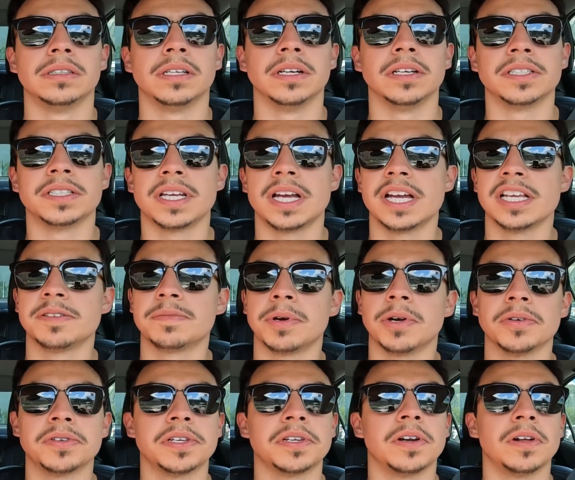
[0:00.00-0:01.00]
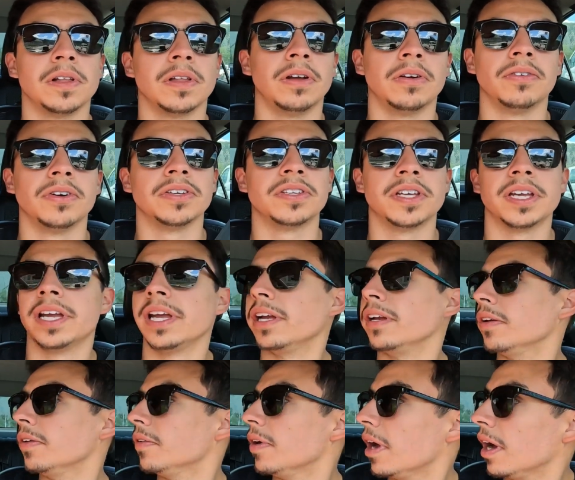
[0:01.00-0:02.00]
There are signs posted all over
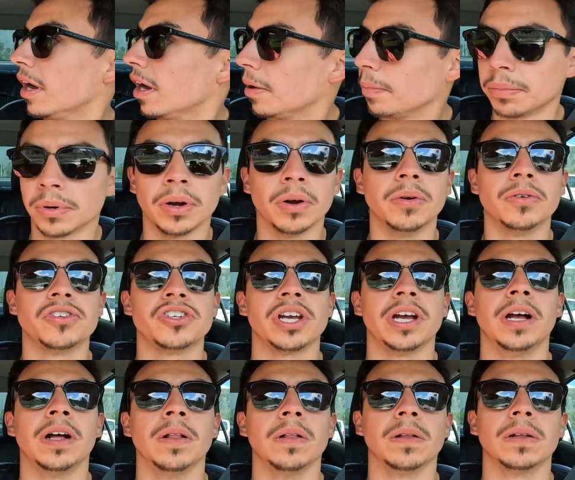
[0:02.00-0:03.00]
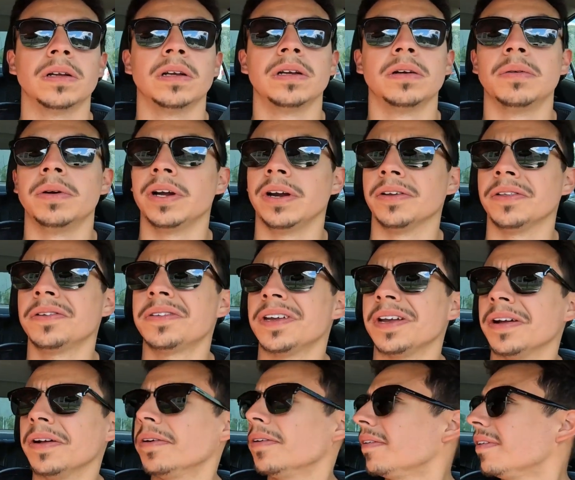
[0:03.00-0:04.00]
saying, do not approach elk. Wait, are those
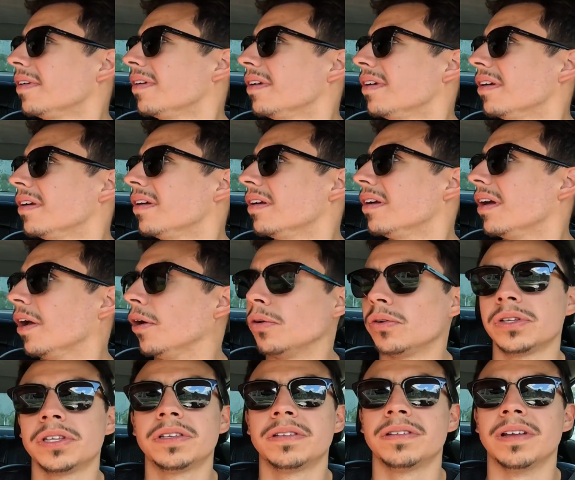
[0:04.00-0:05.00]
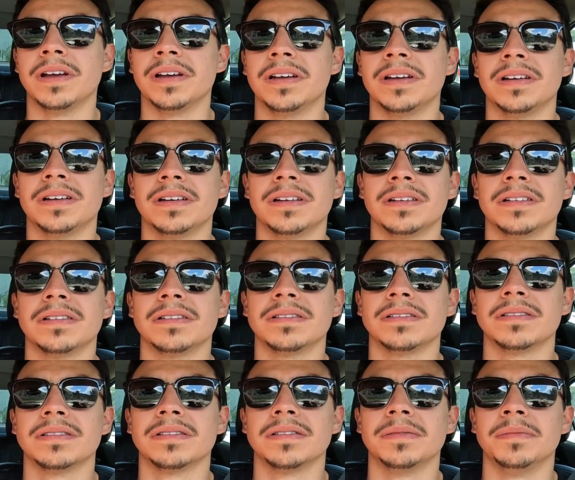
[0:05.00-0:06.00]
elk? Elk?
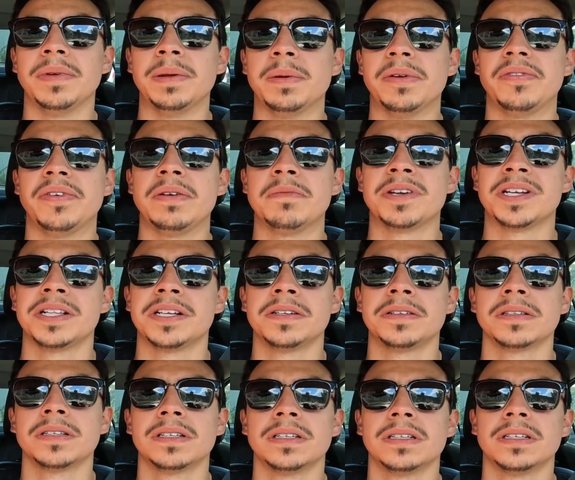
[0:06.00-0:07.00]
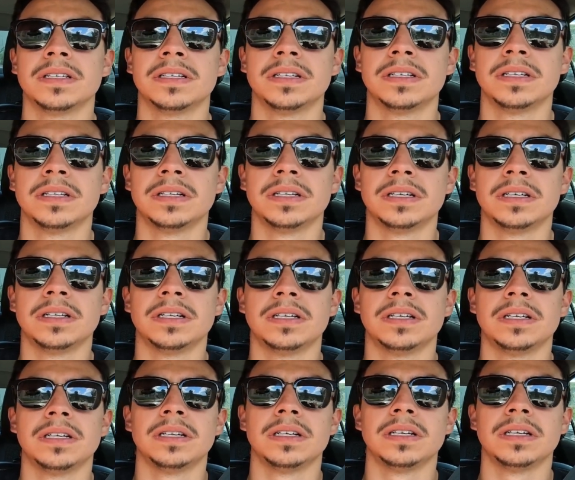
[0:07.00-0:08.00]
Maybe female elk? Probably, I
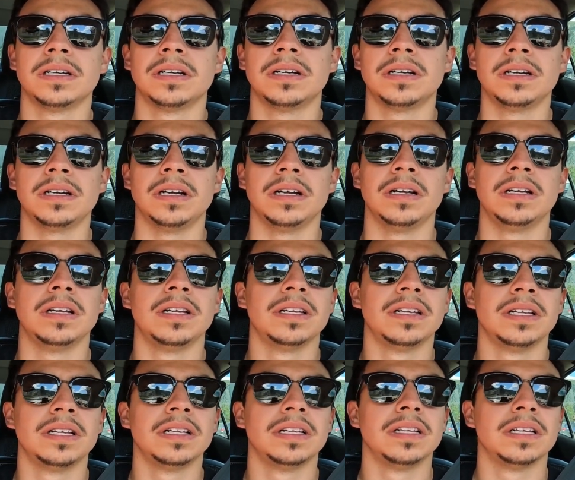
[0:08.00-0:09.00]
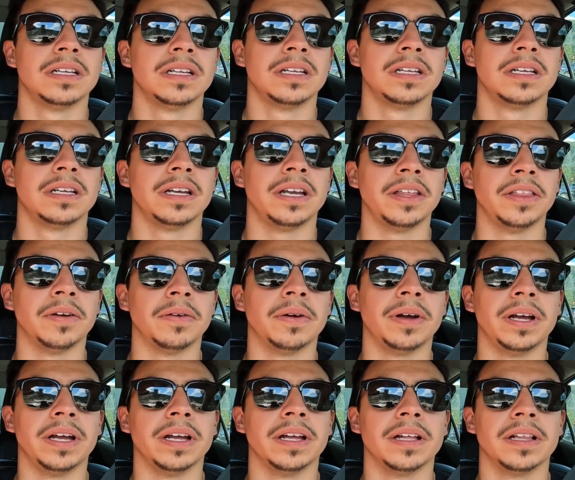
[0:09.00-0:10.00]
don't know. Huh. Either
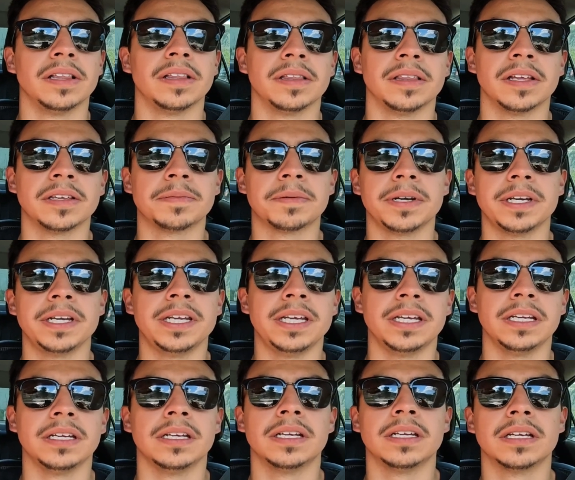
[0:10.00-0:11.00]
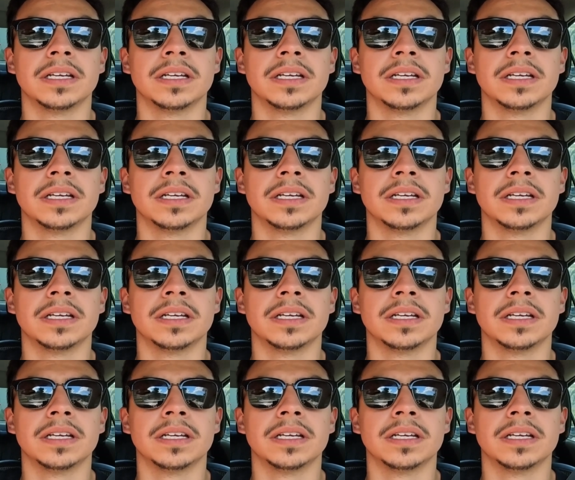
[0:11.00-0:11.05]
way, that's pretty neat.